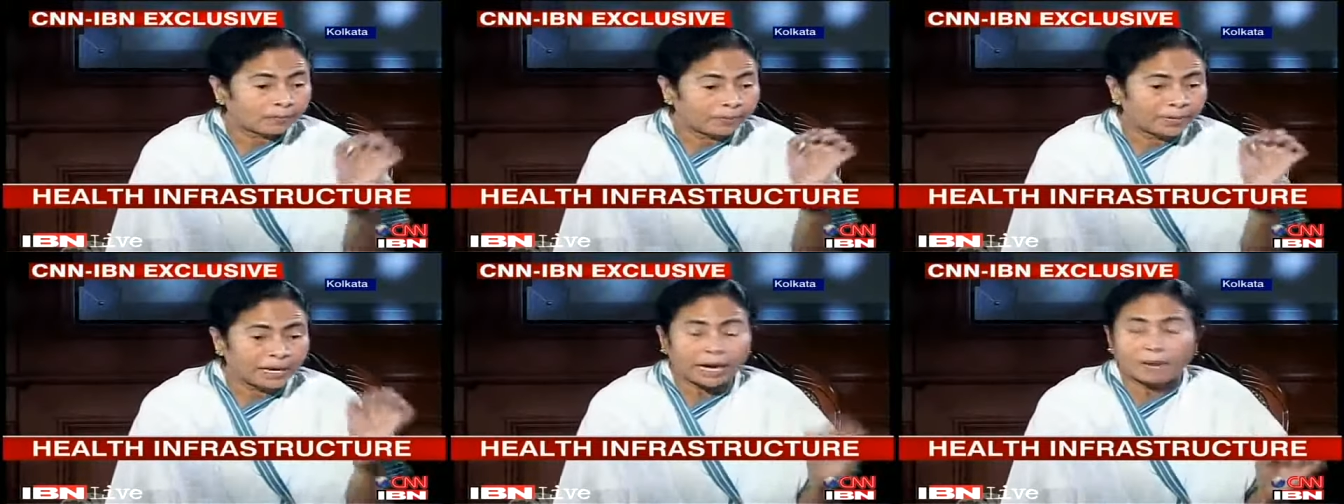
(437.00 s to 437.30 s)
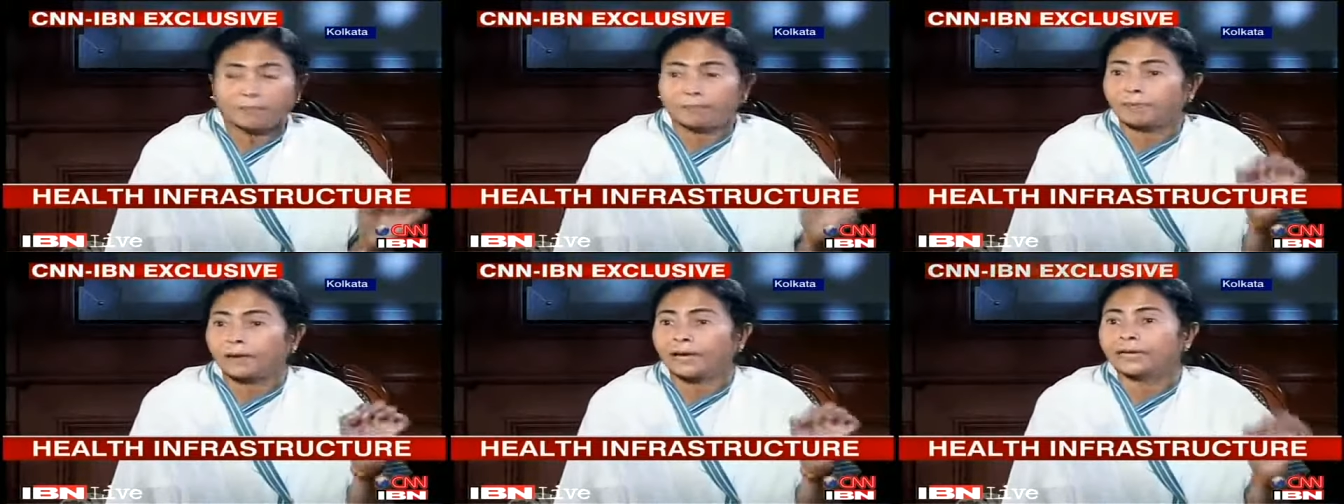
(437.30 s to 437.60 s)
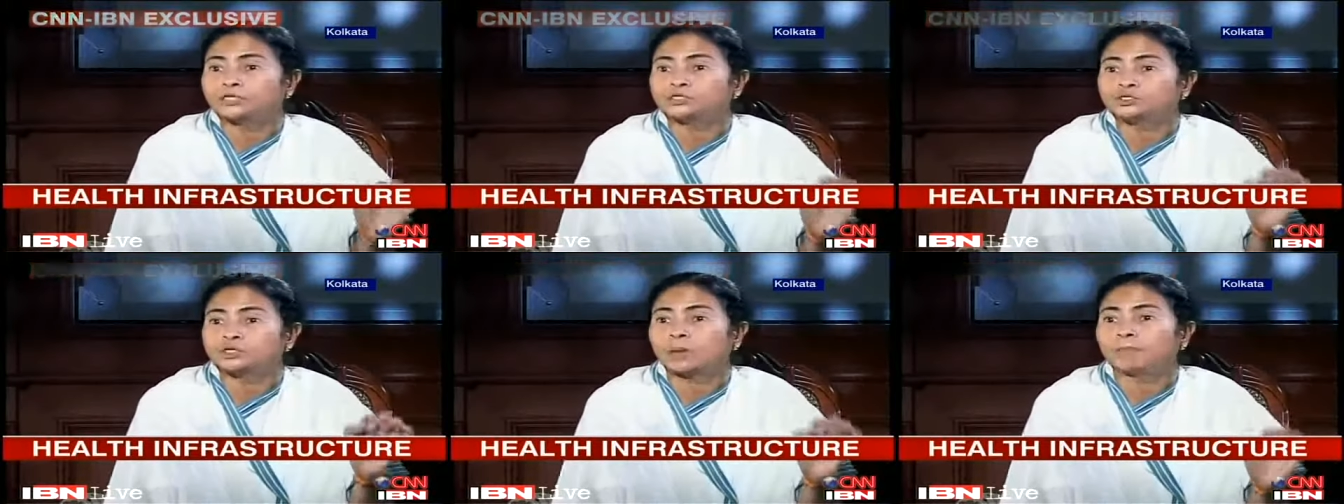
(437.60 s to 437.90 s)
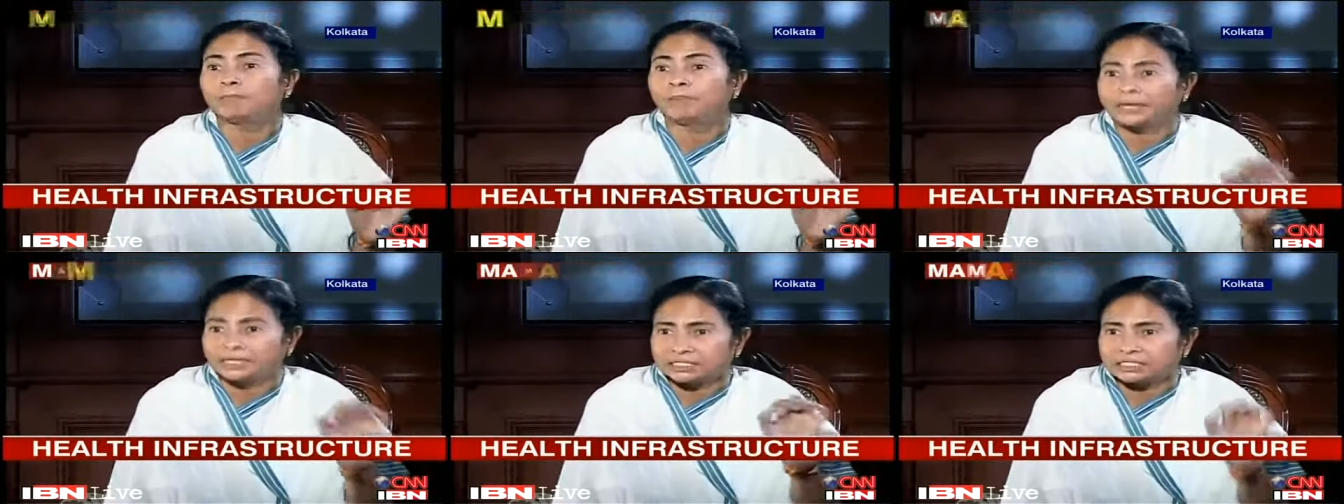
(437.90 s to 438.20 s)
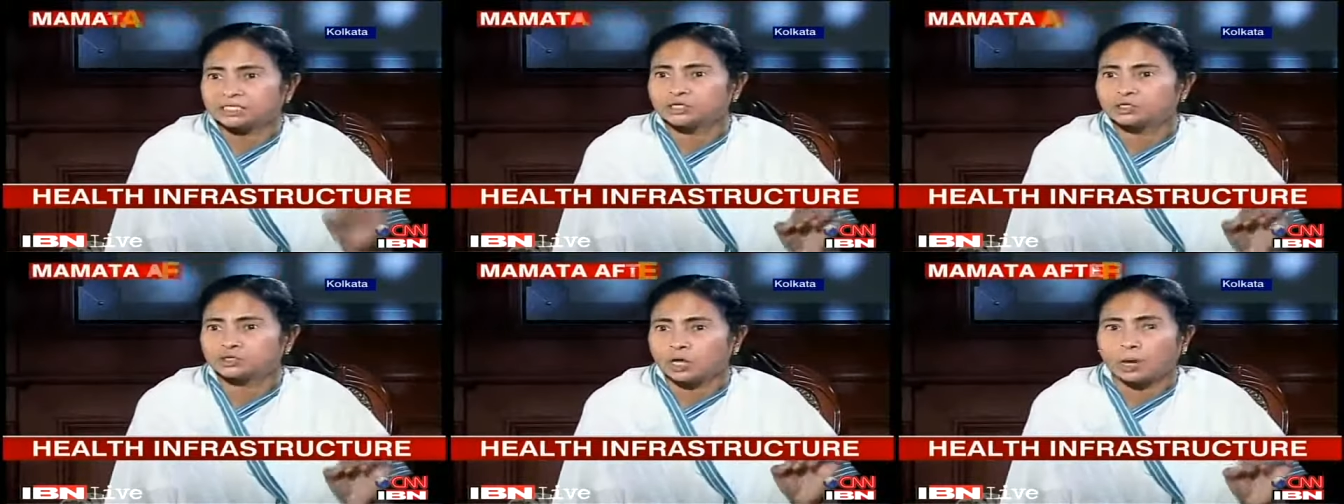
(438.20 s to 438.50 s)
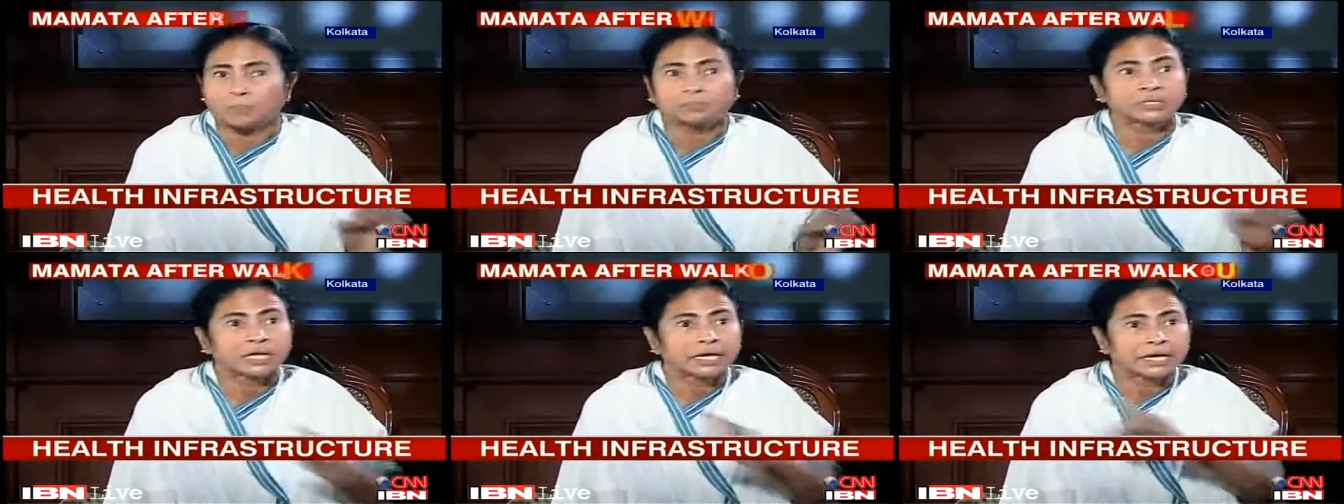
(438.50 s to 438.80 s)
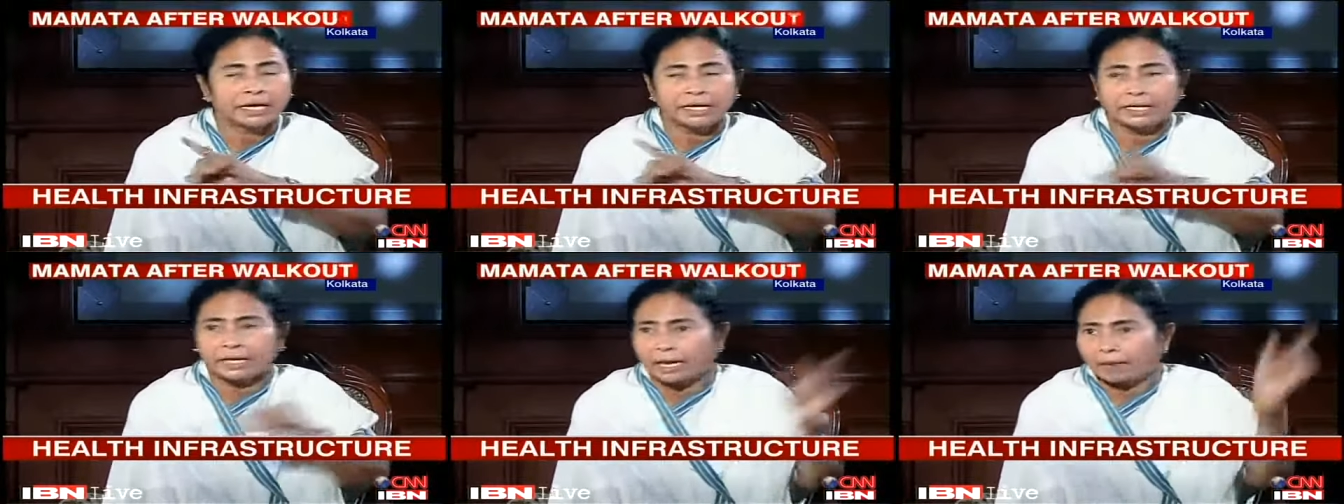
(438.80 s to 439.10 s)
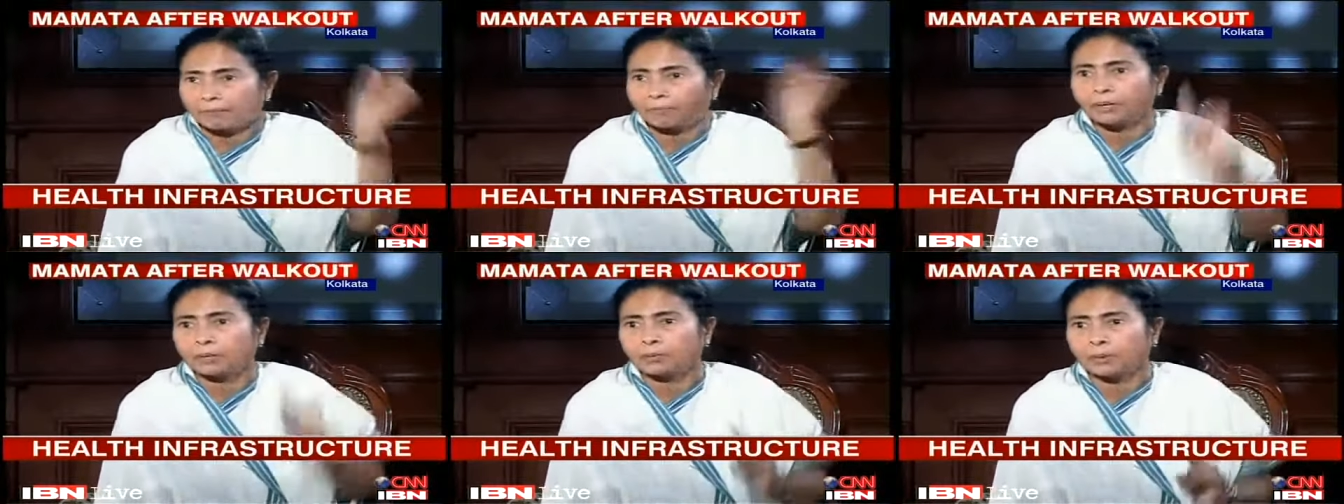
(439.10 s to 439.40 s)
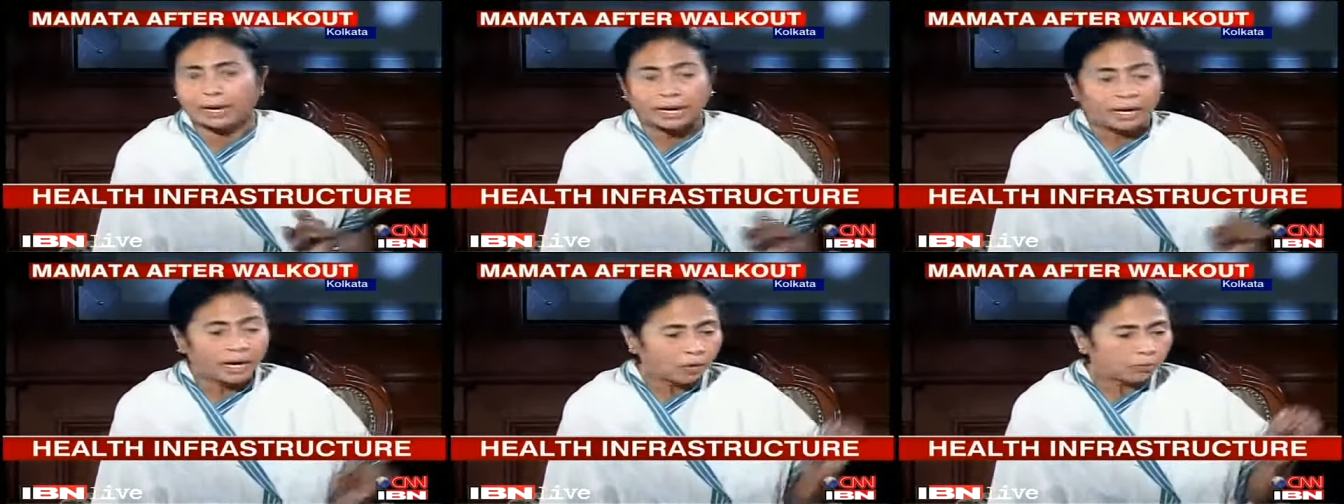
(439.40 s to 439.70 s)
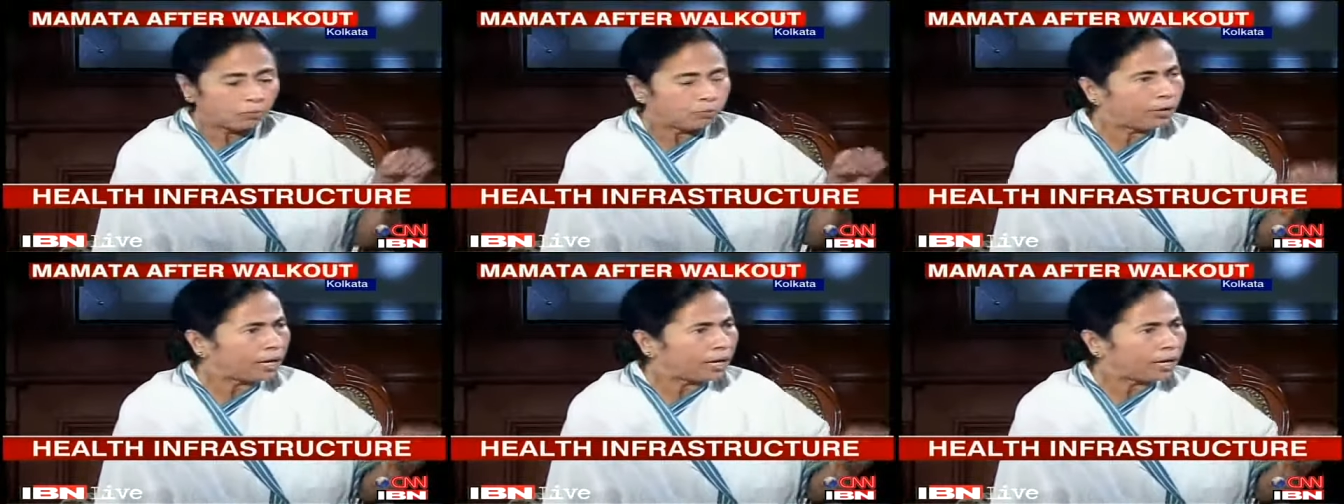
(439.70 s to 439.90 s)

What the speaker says: fair price of medicine shops in everywhere.